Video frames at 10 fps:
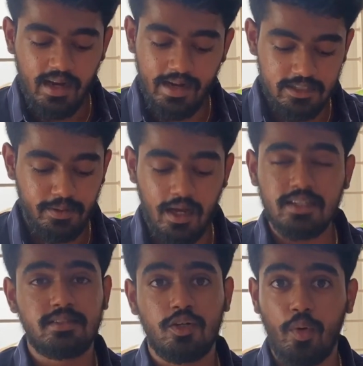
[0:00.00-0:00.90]
It has been
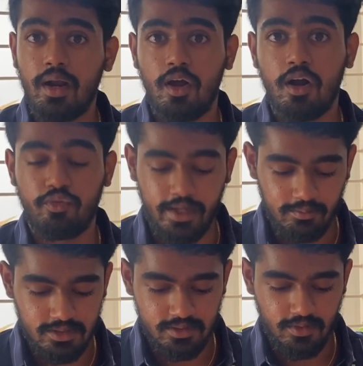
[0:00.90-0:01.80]
asked quite a lot of
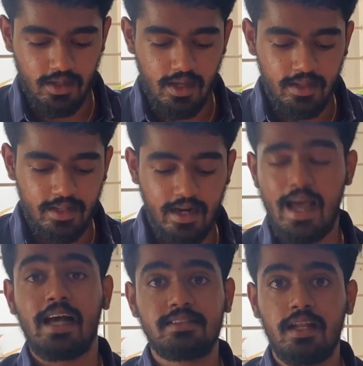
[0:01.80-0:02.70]
times. Then
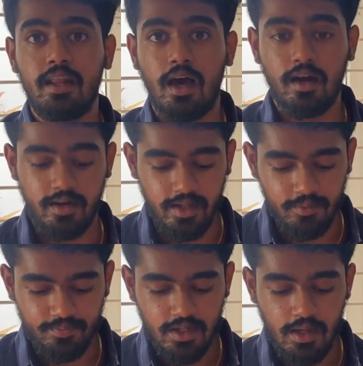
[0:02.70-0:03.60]
axillary artery,